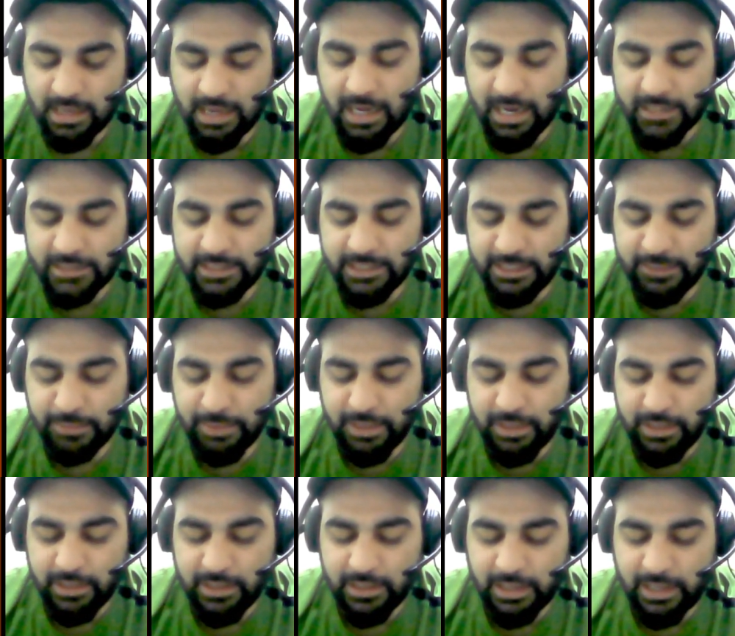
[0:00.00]
ith
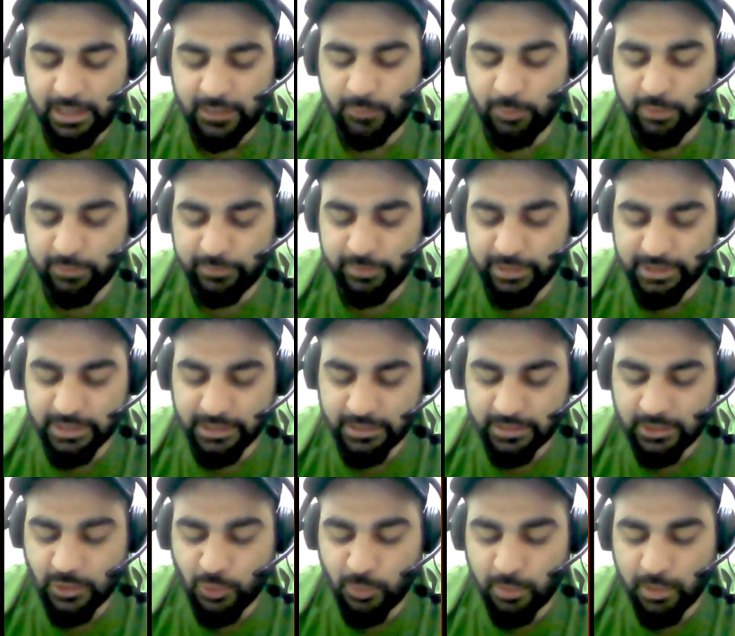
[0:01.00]
email and one feature,
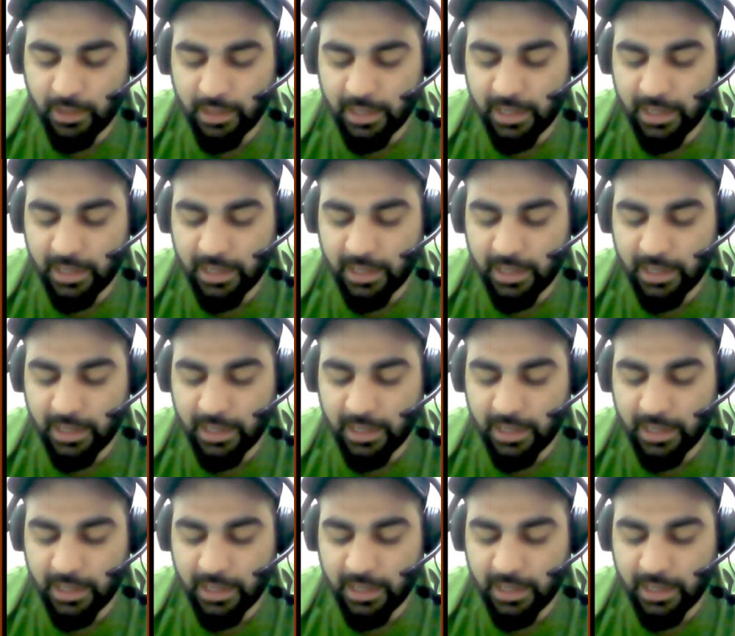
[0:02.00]
comma,